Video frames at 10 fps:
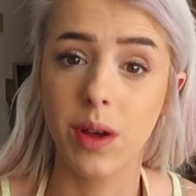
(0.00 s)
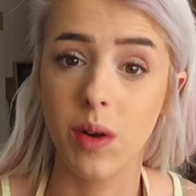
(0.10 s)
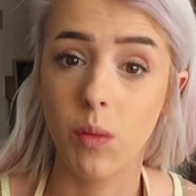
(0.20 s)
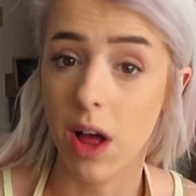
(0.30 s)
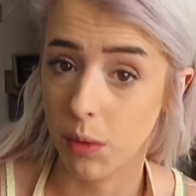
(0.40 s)

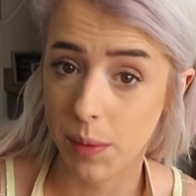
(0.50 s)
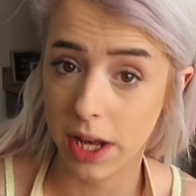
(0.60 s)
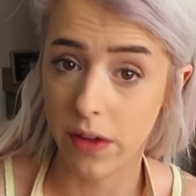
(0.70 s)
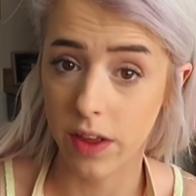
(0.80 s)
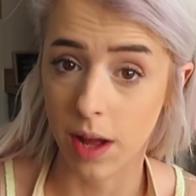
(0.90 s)
While we're
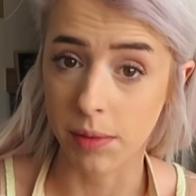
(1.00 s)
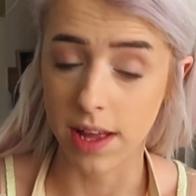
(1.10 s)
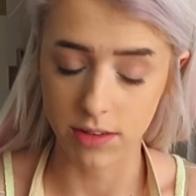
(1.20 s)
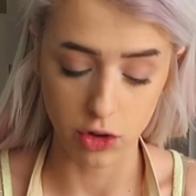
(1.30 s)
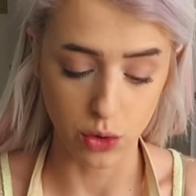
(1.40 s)
waiting on the
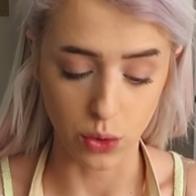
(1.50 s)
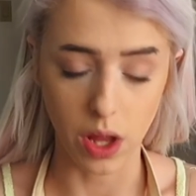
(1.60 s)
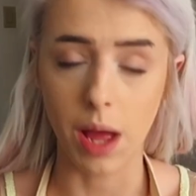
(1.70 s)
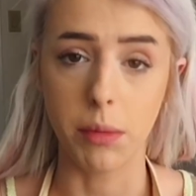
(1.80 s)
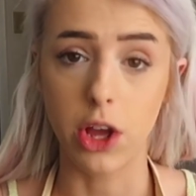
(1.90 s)
cupcakes to cool,
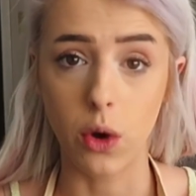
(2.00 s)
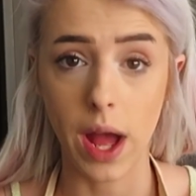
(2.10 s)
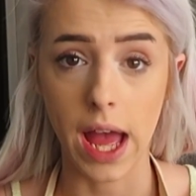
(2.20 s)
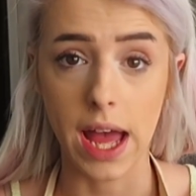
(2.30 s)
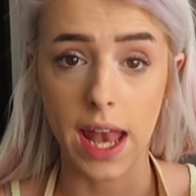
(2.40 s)
I'm going to go
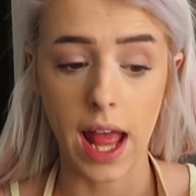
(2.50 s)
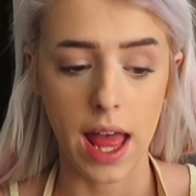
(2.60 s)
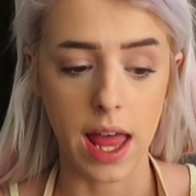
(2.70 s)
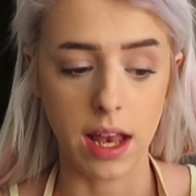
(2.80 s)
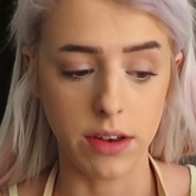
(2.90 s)
ahead
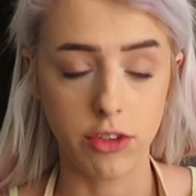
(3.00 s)
and